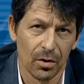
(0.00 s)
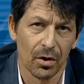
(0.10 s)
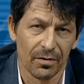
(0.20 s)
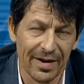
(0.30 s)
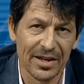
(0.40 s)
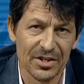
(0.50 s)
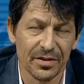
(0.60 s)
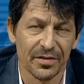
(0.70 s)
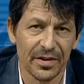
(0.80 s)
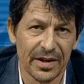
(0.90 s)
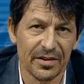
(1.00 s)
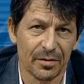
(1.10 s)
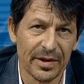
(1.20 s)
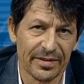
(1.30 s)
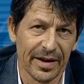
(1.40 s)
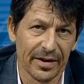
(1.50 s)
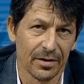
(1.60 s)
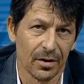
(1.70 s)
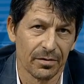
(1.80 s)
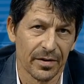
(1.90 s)
lot of actions that need to be
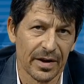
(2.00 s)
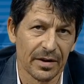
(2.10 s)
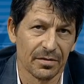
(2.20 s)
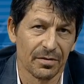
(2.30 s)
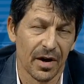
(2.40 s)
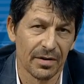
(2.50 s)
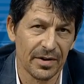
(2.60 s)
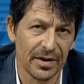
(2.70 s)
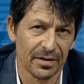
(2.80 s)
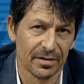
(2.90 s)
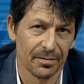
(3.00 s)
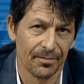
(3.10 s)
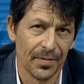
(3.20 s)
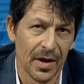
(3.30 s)
taken over the next 5 years.